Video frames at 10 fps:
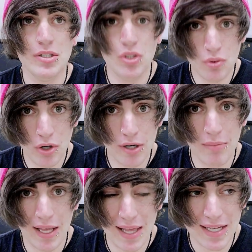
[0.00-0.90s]
do good in
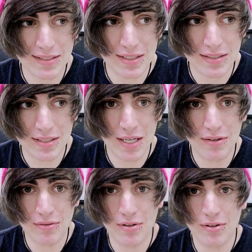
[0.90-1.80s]
my classes
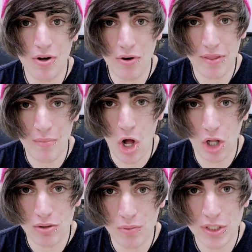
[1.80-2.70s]
and go to them
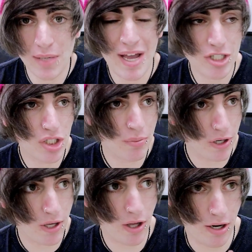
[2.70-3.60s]
all, which I'm actually
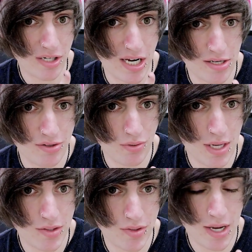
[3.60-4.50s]
pretty good
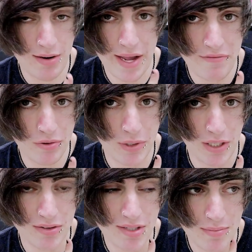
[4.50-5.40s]
attendance-wise. I never
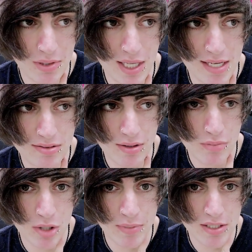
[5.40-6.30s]
really skip class on
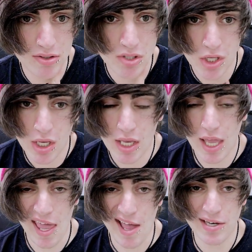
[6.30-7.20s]
purpose.
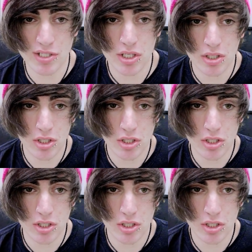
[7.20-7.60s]
And